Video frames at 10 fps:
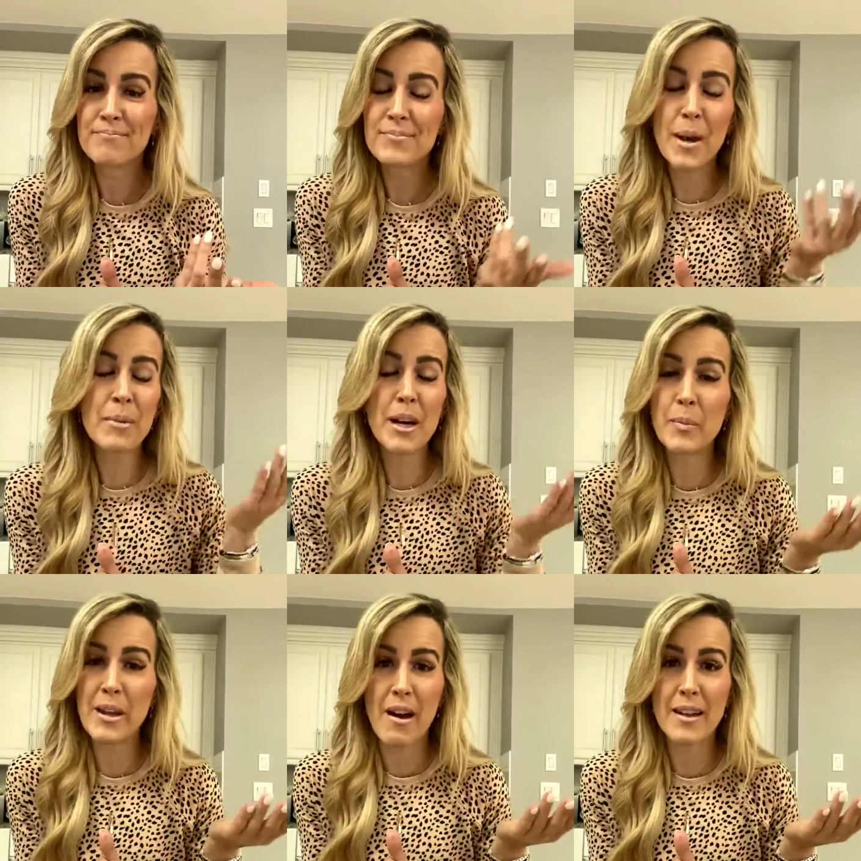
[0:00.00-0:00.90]
I'm going to
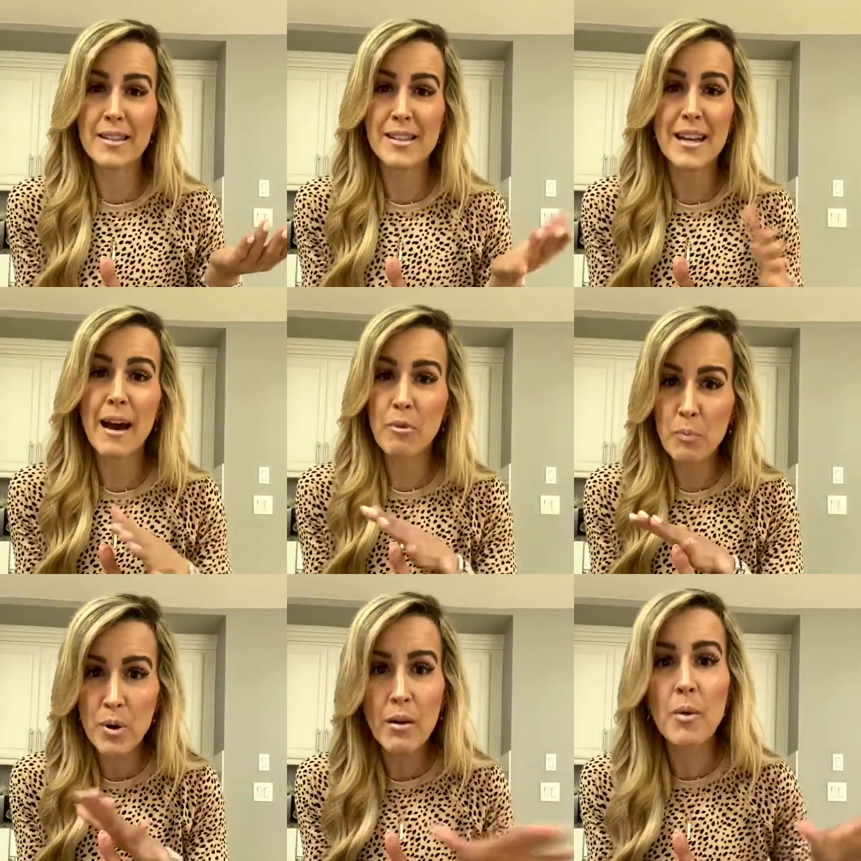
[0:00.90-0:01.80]
be honest. I would
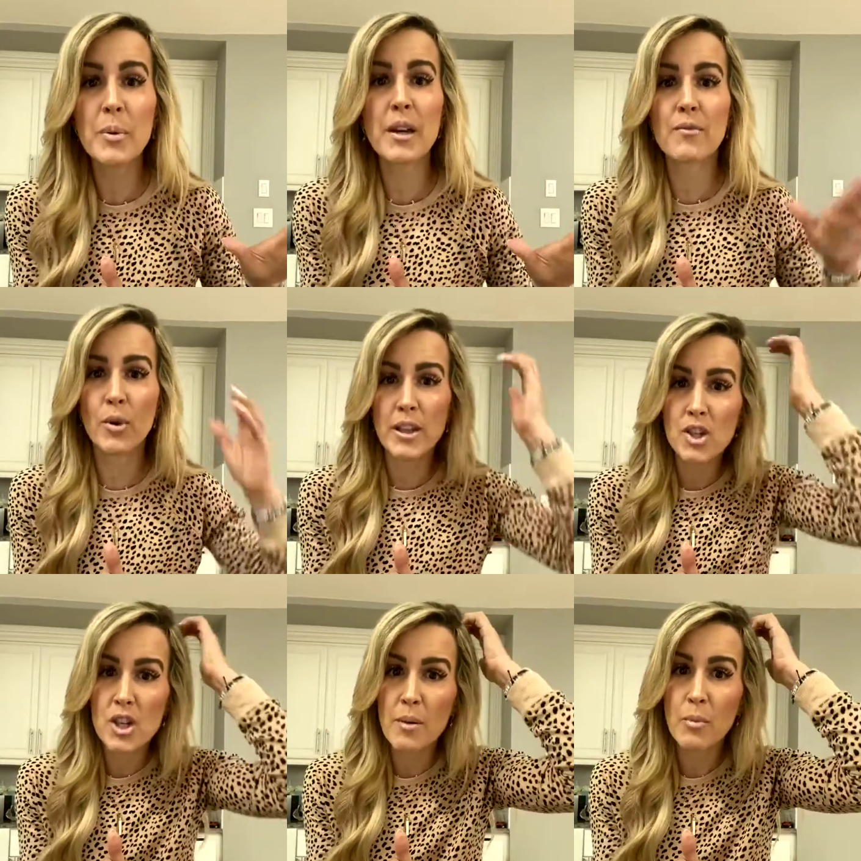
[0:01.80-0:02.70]
probably avoid the
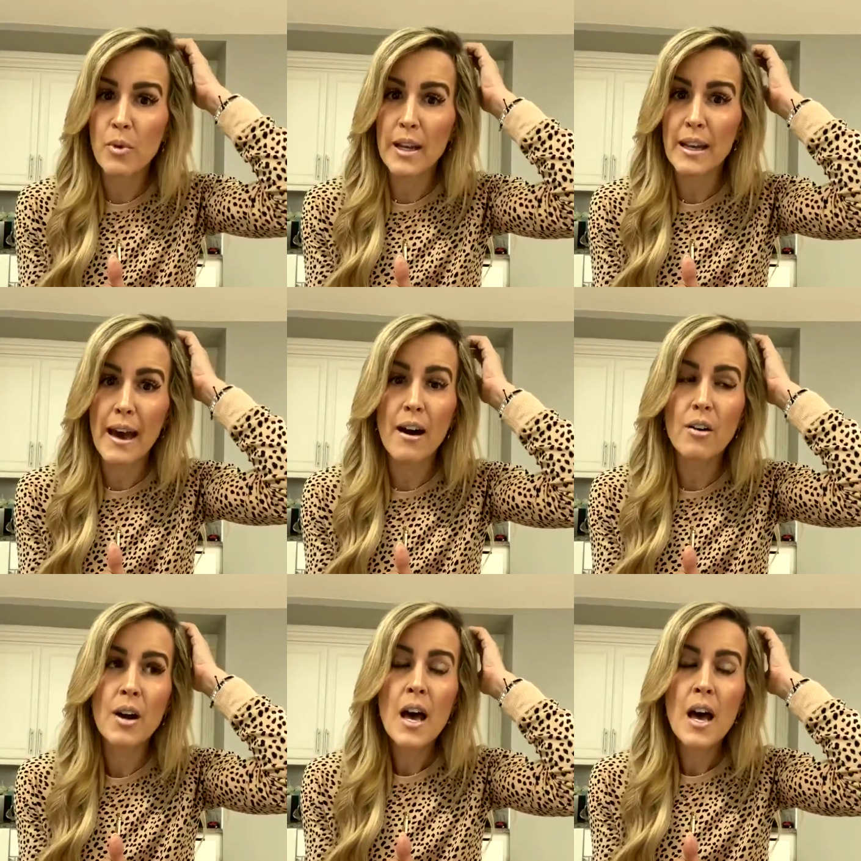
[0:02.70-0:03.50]
gym right now.